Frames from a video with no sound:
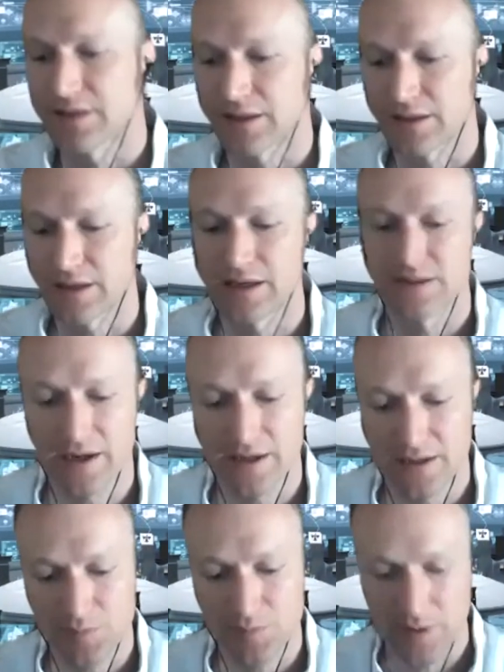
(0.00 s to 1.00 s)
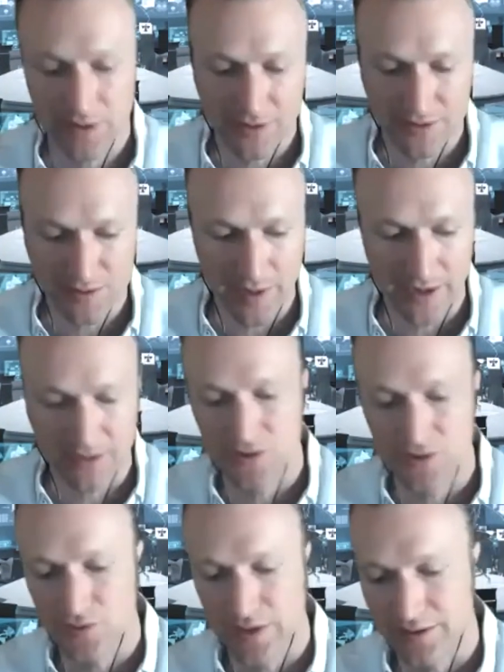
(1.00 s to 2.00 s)
and as I experienced back in
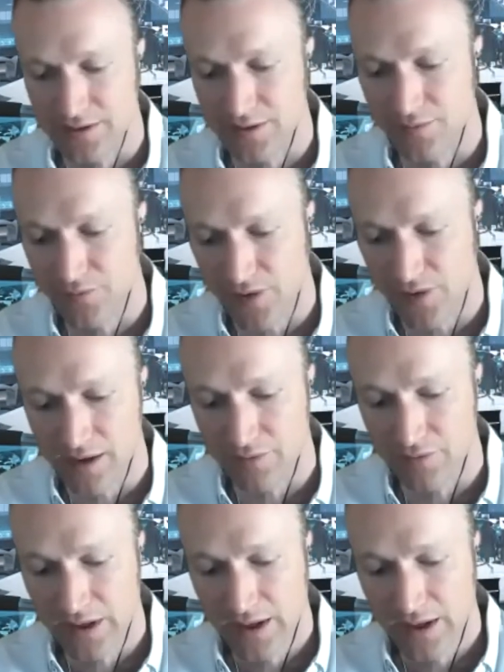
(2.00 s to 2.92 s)
2005,